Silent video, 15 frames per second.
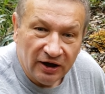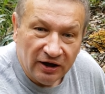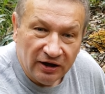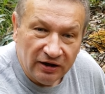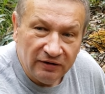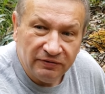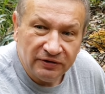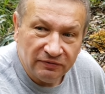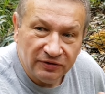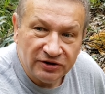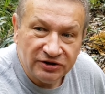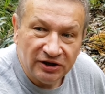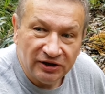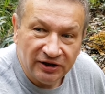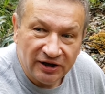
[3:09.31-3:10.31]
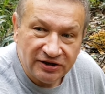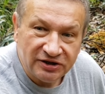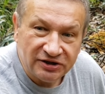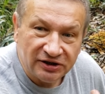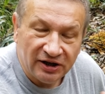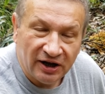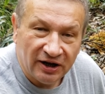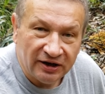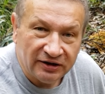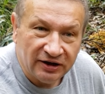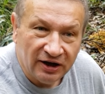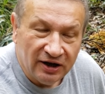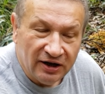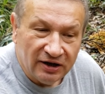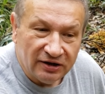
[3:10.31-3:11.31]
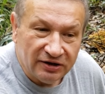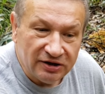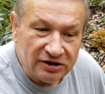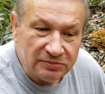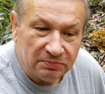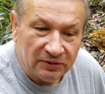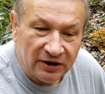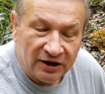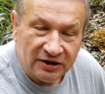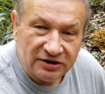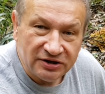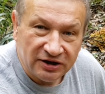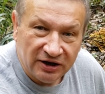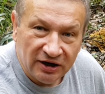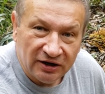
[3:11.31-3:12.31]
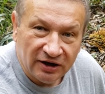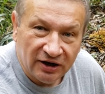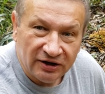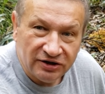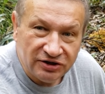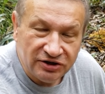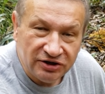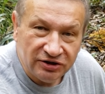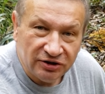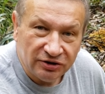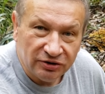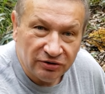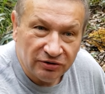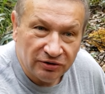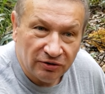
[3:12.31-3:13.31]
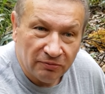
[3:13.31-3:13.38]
Even with the less light, these plants can continue to grow.